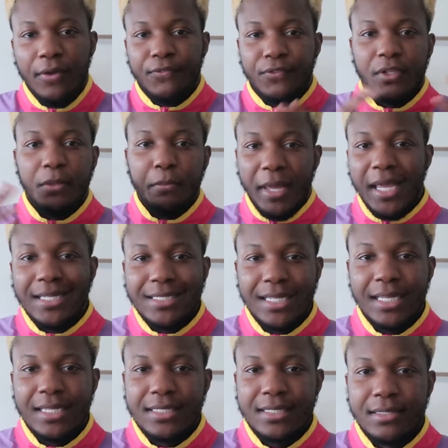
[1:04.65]
for the
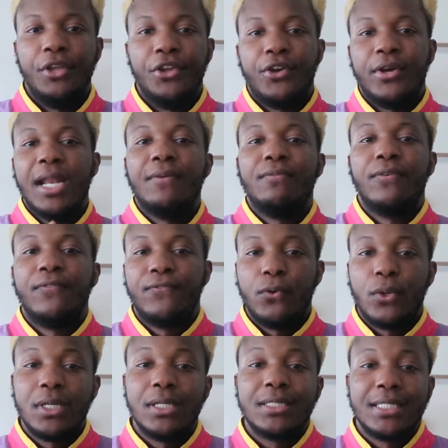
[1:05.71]
basics, you're going to have a
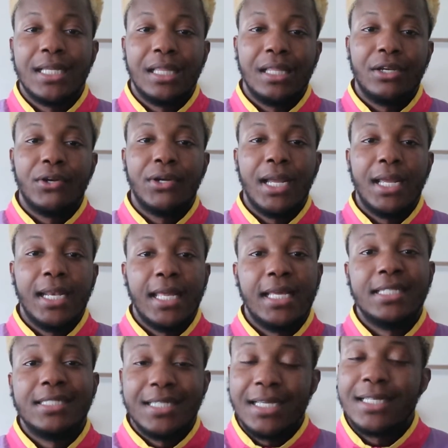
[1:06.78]
4-cylinder and a
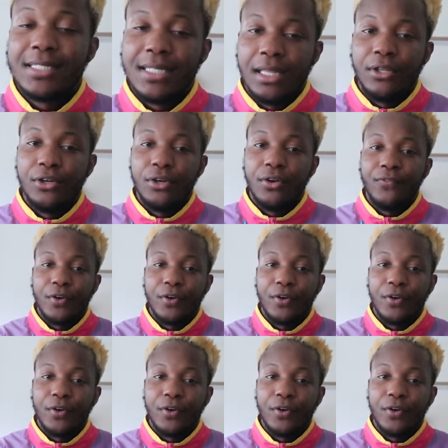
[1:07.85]
6-cylinder